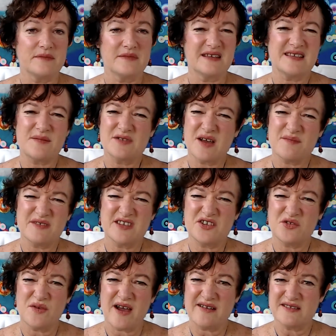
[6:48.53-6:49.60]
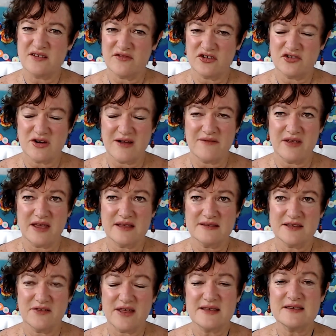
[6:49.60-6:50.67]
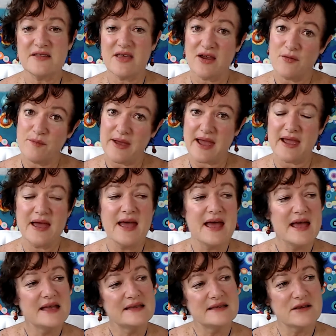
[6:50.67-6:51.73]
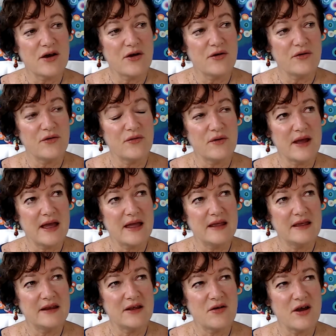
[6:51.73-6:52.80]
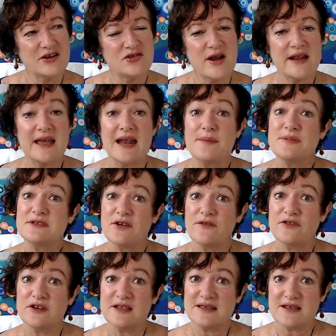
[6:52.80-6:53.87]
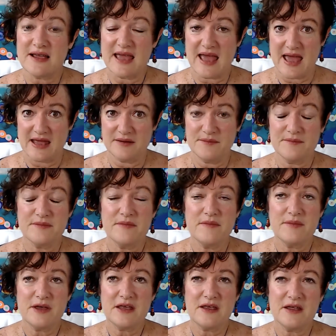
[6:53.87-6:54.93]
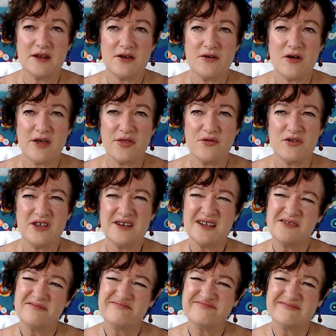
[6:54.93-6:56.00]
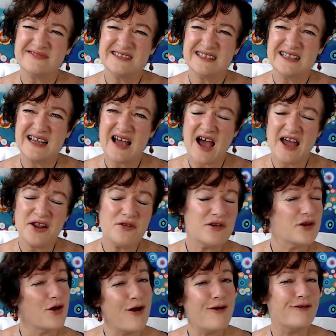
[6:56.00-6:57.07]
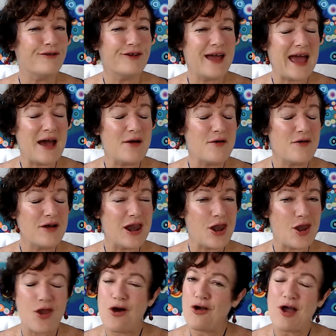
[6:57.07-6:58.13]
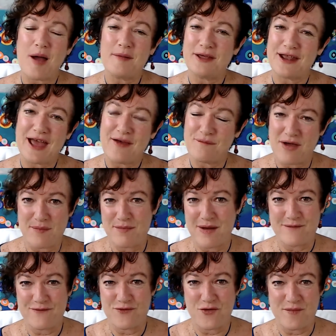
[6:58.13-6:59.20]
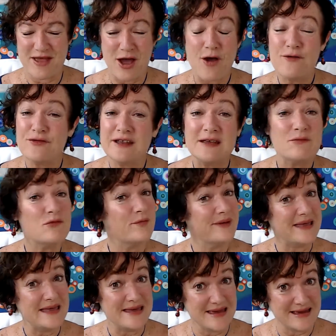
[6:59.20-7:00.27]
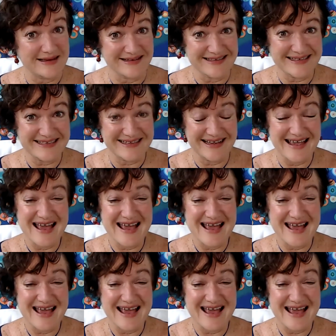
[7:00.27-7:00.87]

sometimes 2 hours on the traffic. So that's there and back. So, I try to get up as often as I can. But, I thought, I don't know how long I'm going to have my mum for me. Hopefully it will be years.